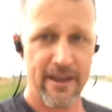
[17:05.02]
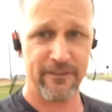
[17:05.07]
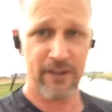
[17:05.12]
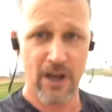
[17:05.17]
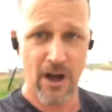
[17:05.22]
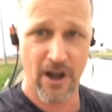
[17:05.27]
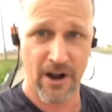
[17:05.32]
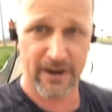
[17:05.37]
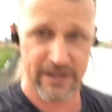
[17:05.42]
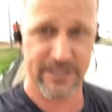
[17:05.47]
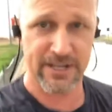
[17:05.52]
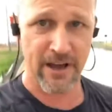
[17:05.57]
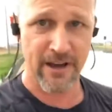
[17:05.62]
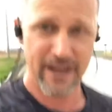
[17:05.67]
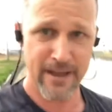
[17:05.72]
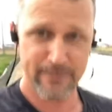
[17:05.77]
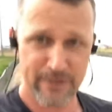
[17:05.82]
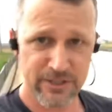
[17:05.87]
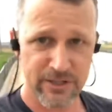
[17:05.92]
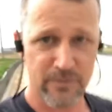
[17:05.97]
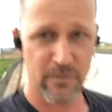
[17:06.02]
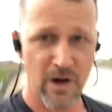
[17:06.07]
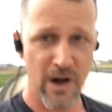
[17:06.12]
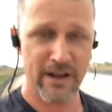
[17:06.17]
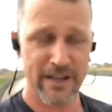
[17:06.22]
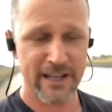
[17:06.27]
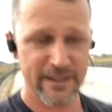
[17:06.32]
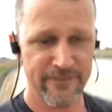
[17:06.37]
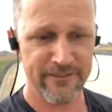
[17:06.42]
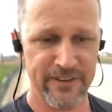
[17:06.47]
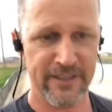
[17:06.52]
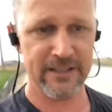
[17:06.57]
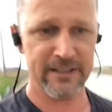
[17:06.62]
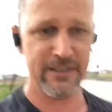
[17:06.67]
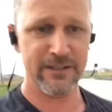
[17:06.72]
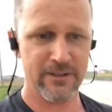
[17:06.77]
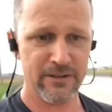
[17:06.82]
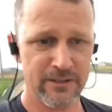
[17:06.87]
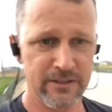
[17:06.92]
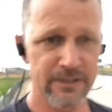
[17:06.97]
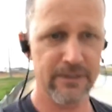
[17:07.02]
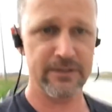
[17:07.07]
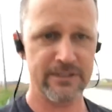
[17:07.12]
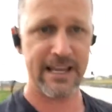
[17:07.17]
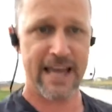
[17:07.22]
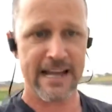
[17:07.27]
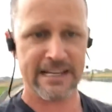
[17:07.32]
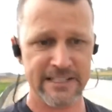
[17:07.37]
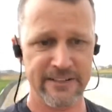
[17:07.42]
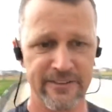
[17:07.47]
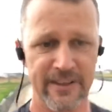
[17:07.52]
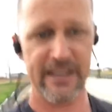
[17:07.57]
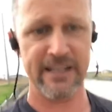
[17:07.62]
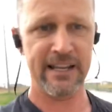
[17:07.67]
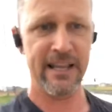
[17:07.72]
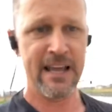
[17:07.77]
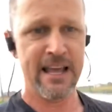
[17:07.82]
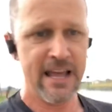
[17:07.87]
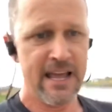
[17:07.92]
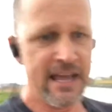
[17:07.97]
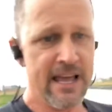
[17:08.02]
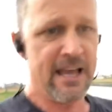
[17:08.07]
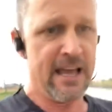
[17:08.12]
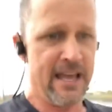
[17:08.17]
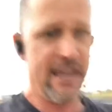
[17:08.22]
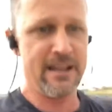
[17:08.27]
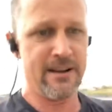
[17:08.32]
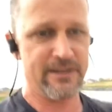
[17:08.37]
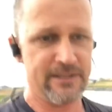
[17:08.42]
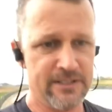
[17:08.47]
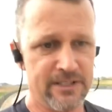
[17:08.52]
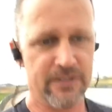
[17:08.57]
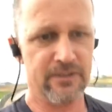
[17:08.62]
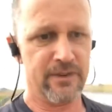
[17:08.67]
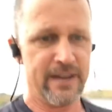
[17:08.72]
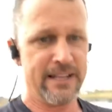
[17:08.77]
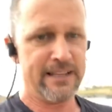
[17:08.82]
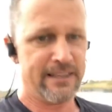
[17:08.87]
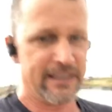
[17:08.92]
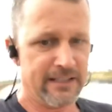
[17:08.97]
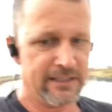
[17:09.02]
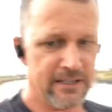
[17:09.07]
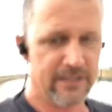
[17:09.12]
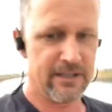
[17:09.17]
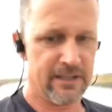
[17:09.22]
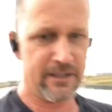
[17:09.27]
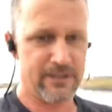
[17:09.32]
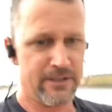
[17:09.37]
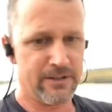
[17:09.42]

a hard time as you're walking, feeling your glutes activate, here's a great thing that you can do.